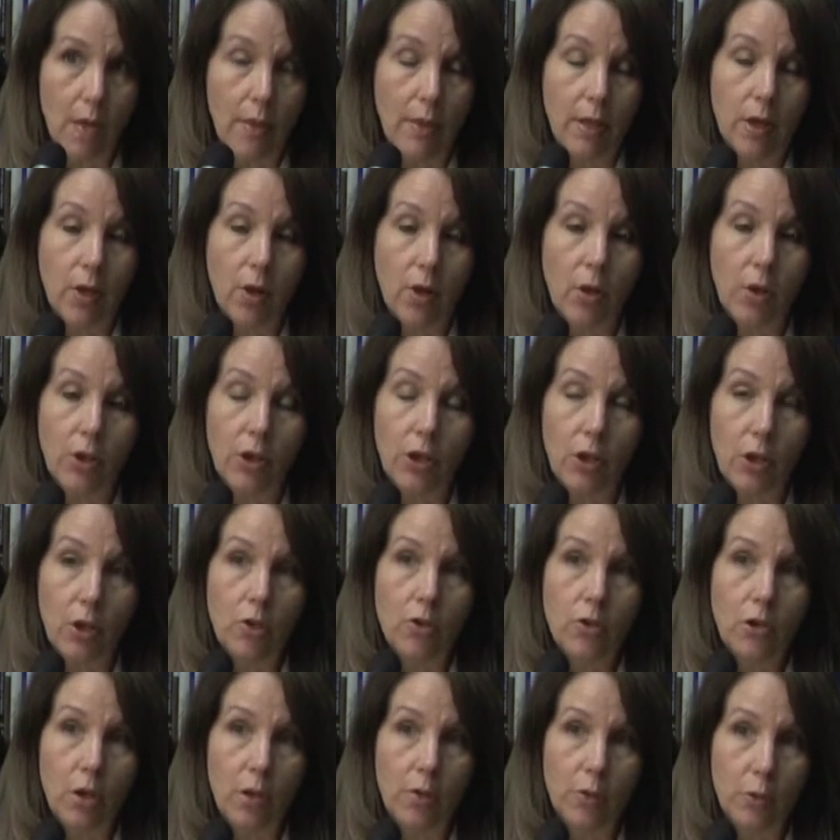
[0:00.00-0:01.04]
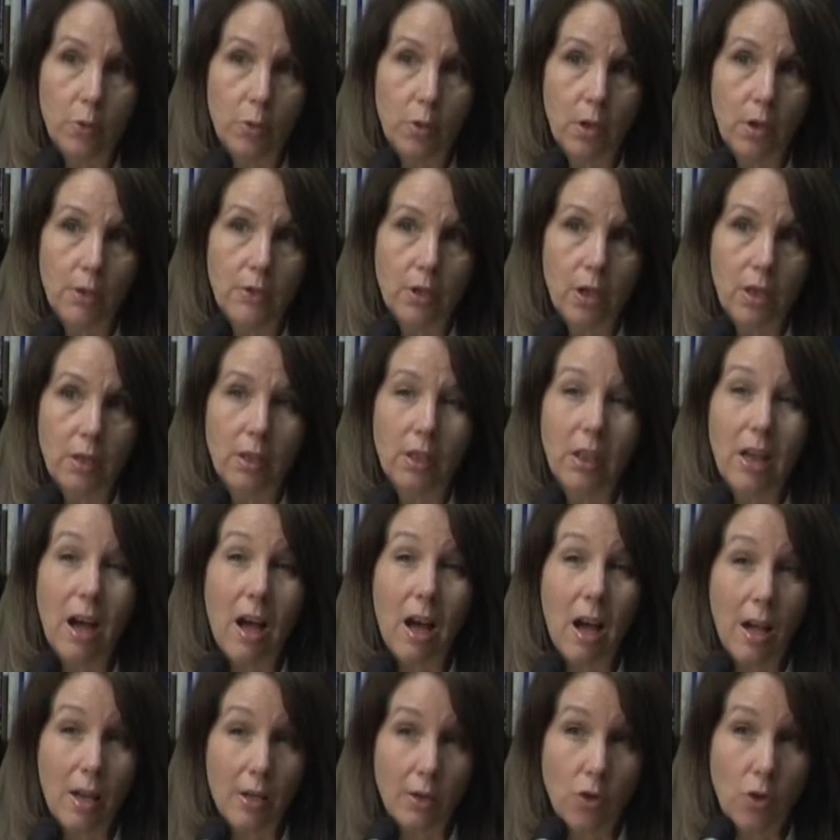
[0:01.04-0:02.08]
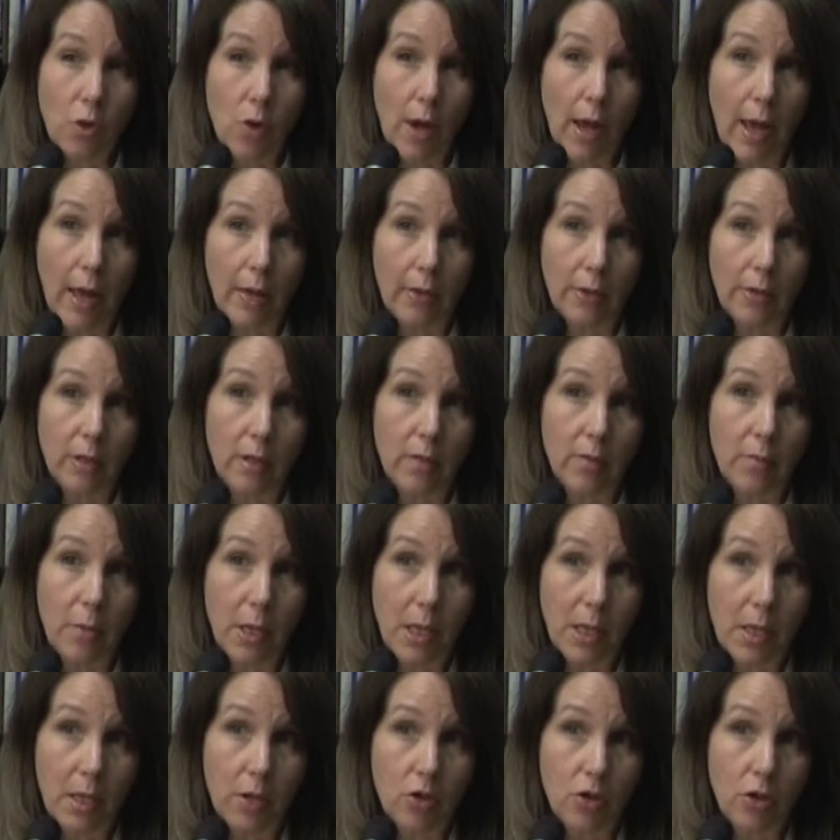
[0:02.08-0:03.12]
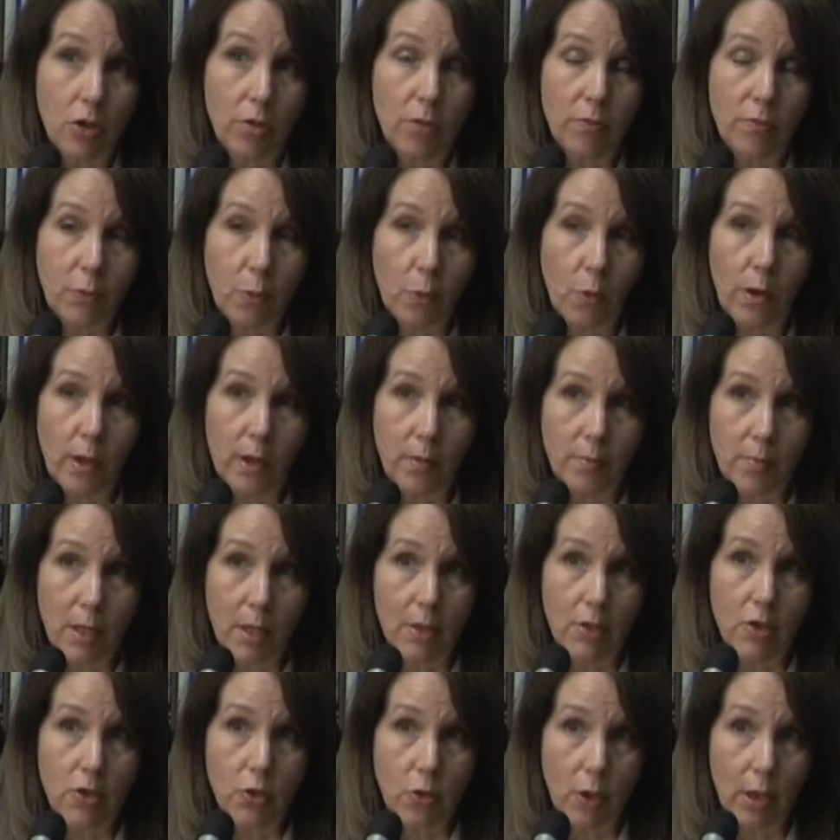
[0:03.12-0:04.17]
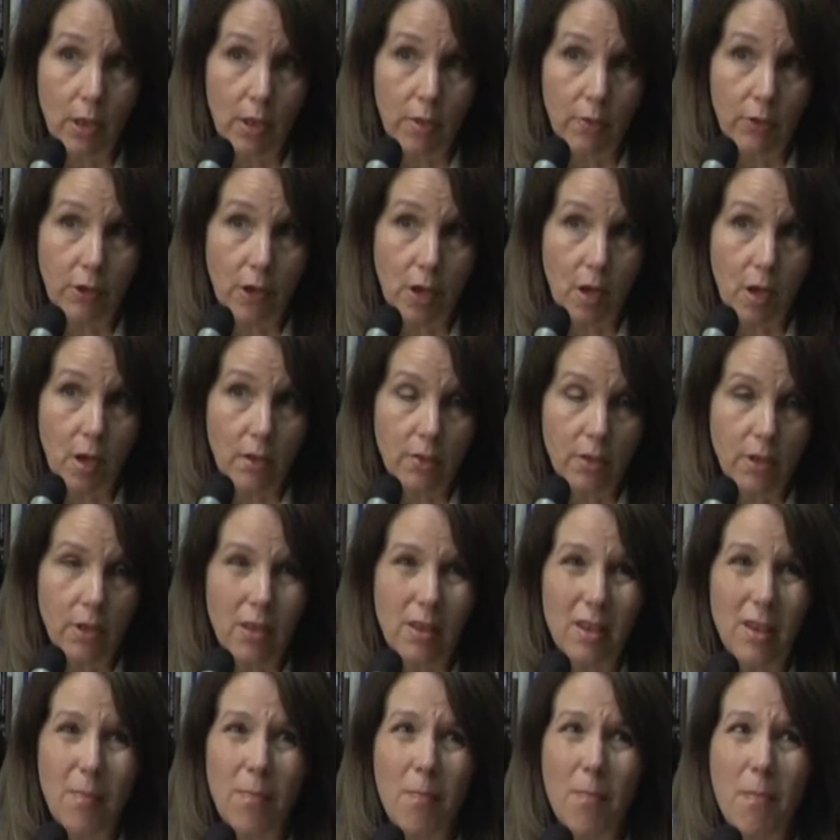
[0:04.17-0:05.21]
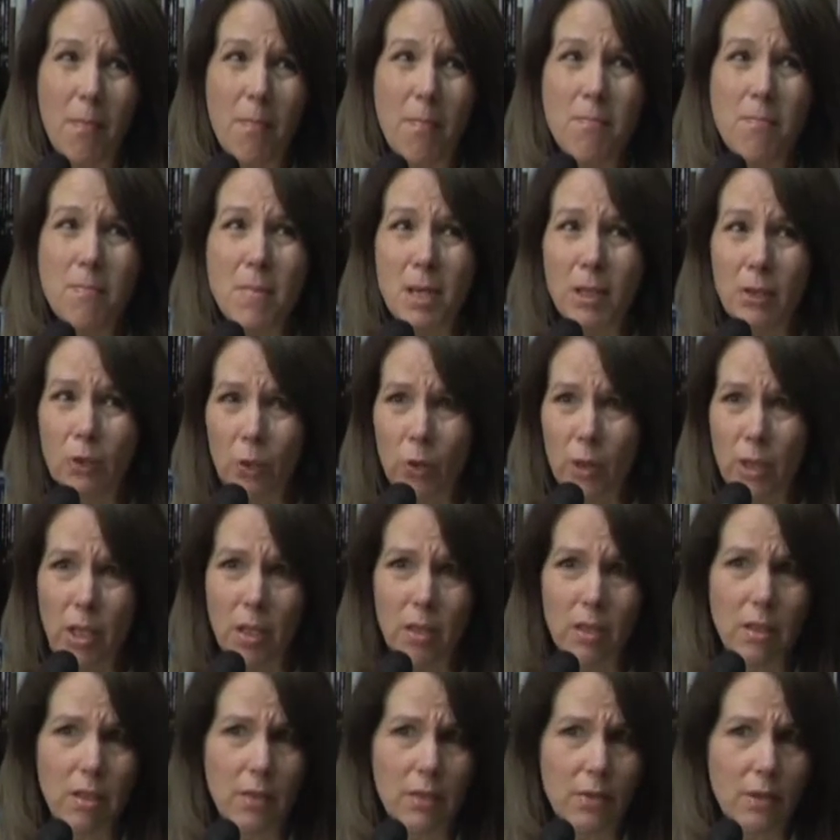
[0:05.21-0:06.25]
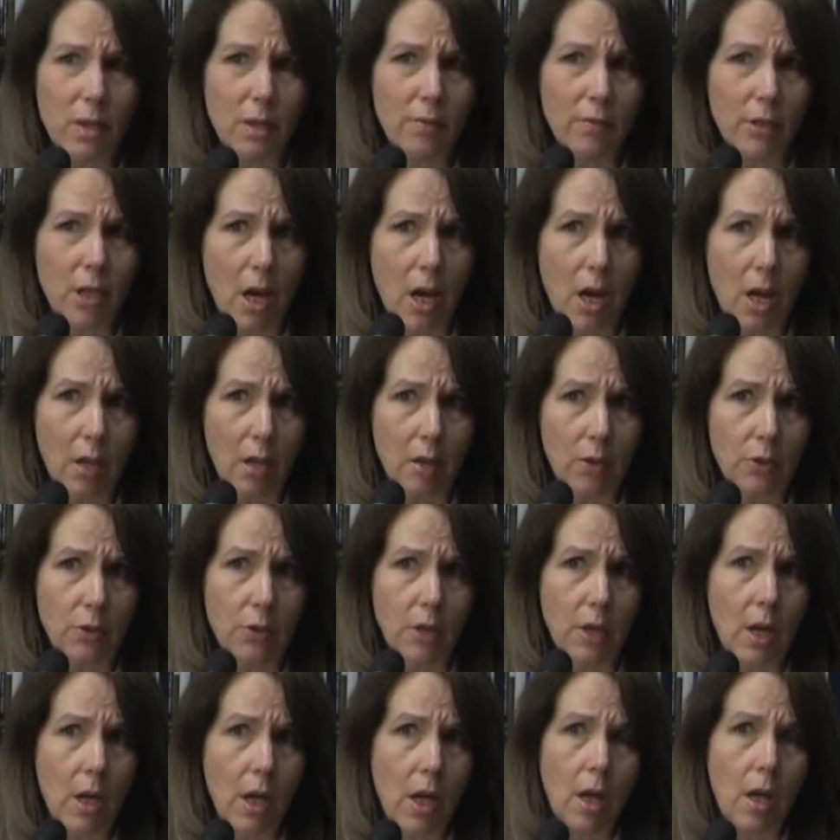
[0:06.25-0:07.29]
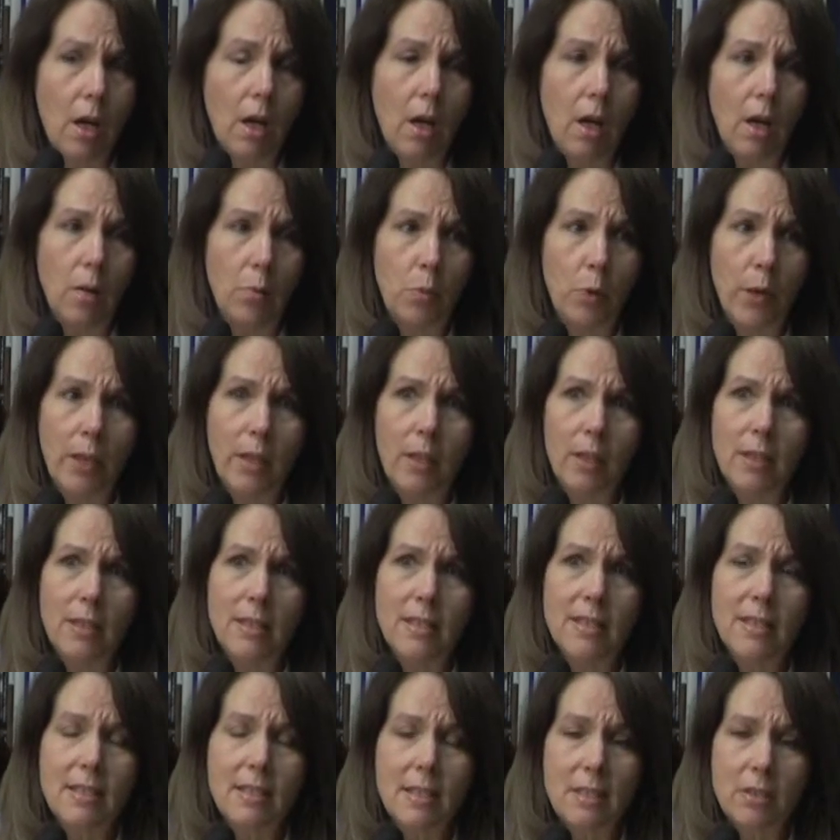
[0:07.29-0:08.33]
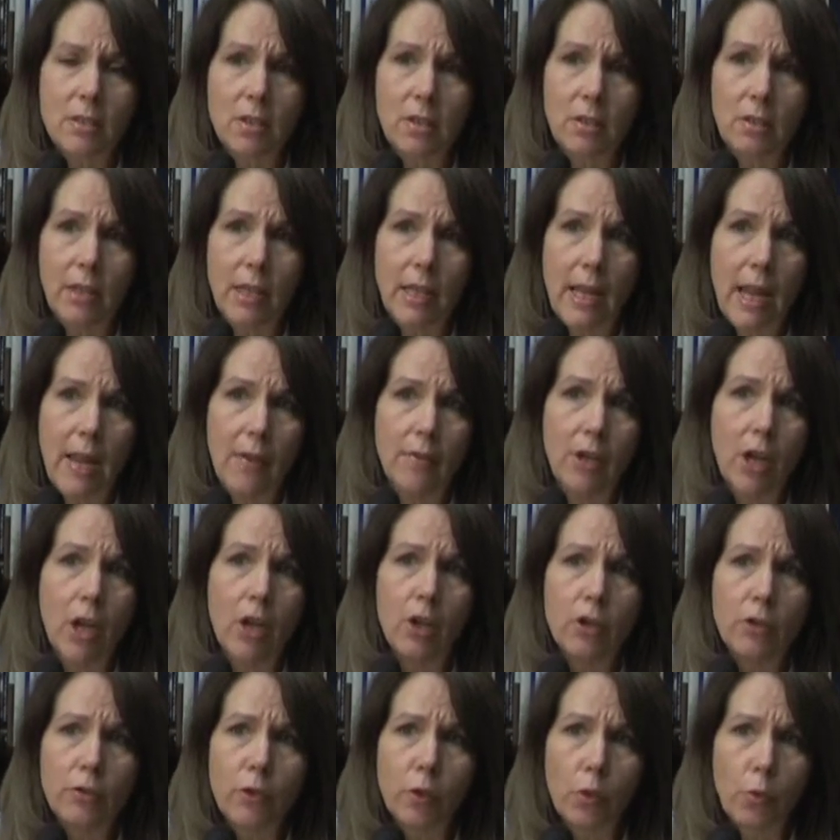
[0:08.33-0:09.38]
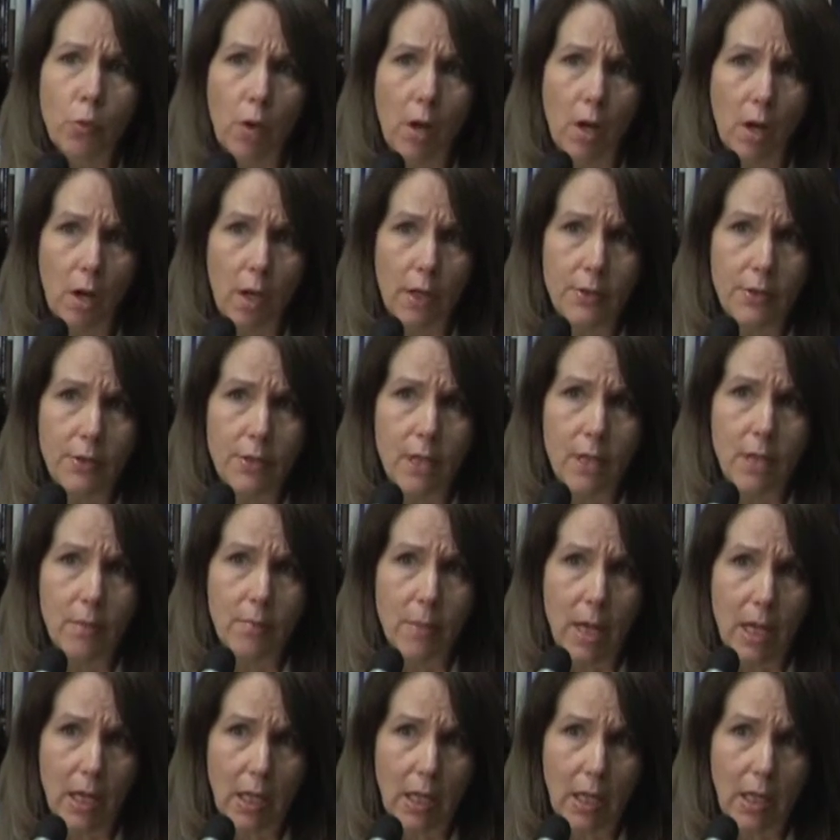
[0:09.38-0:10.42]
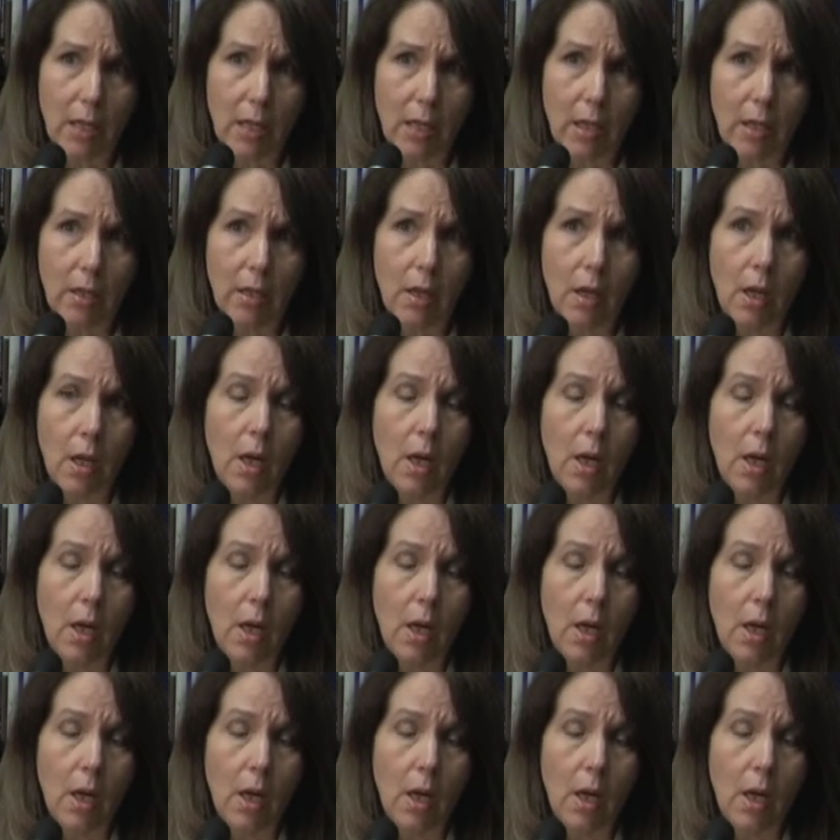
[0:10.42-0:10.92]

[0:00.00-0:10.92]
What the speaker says: There are huge overruns on contracts that have been issued for administrative costs in the millions of dollars. We consistently have overruns in Medicaid.